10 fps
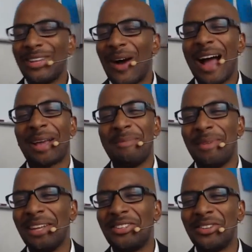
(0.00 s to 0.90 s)

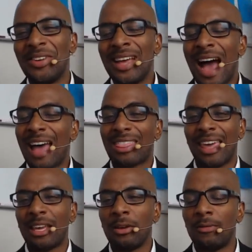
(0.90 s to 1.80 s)
I commend you.
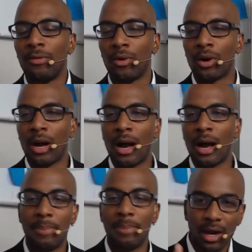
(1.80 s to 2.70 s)
I thank you
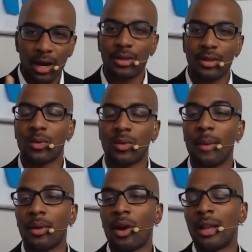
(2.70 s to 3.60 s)
for being on
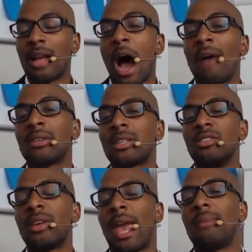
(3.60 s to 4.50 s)
this webinar. And
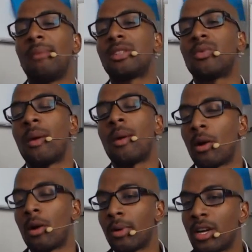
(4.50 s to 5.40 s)
obviously you came to this
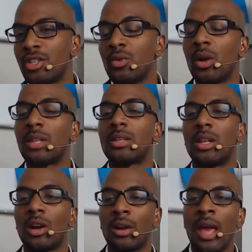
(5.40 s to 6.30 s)
webinar because you
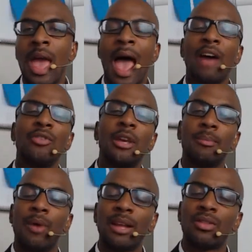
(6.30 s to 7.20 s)
wanted to learn how you
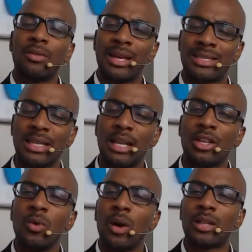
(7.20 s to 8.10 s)
can break through that ceiling. You
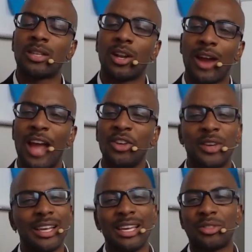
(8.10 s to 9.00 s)
wanted to learn how you can
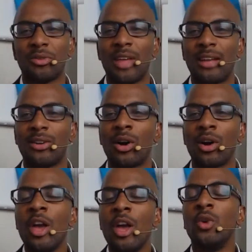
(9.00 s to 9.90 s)
get through that door.
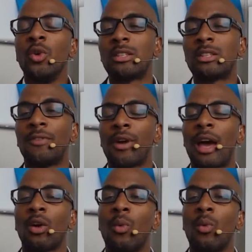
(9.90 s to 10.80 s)
You wanted to figure out a
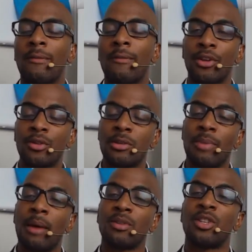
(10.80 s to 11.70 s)
way for you to be able
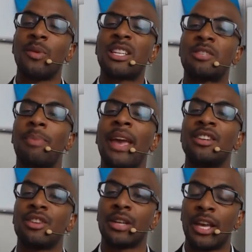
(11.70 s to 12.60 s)
to expand your
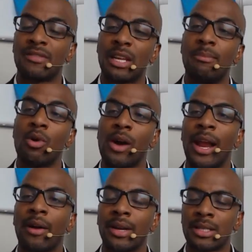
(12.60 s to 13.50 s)
gifts in more
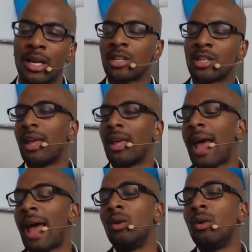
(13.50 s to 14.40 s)
areas so that not
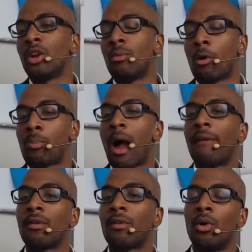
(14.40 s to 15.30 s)
only you're more
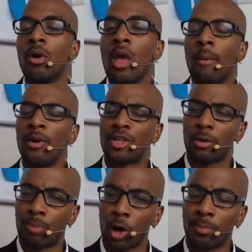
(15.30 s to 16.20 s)
profitable, but your
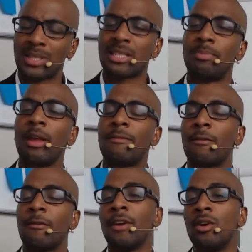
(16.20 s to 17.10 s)
purpose is being
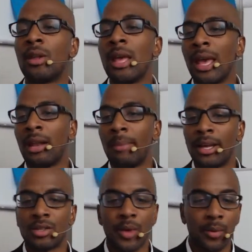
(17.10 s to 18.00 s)
fulfilled in a
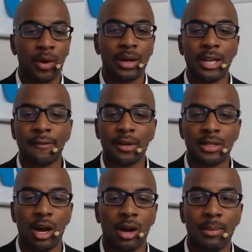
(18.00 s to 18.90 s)
major way. We're going to definitely
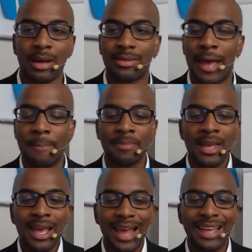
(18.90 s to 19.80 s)
talk about that
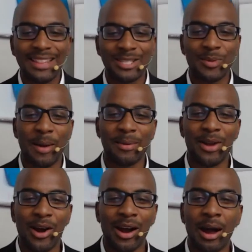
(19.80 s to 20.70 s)
in this
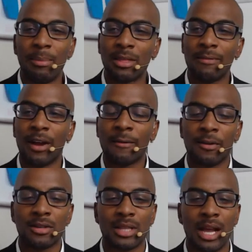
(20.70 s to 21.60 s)
webinar. But the very
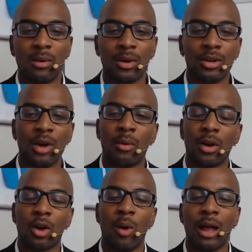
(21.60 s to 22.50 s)
first thing I want to do, I want to
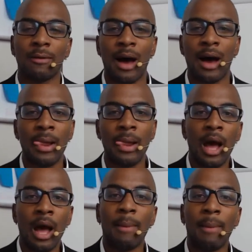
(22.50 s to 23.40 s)
qualify
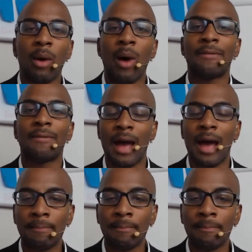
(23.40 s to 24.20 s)
my wife and I